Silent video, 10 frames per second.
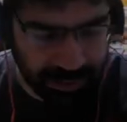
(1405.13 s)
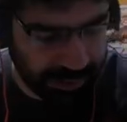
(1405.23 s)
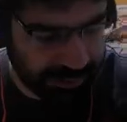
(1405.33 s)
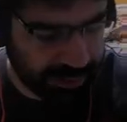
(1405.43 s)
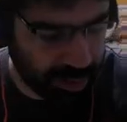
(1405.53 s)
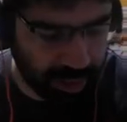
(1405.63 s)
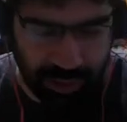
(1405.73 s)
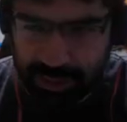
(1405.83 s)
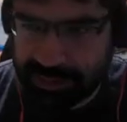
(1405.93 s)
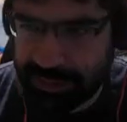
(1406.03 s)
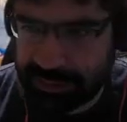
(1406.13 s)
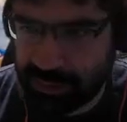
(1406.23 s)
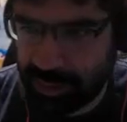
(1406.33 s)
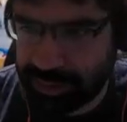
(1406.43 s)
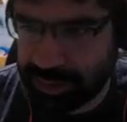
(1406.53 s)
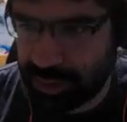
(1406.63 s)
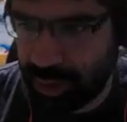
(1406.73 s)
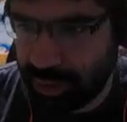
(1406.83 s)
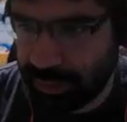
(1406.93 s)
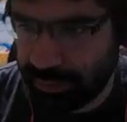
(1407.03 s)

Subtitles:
like stock. Let's say it's going stock.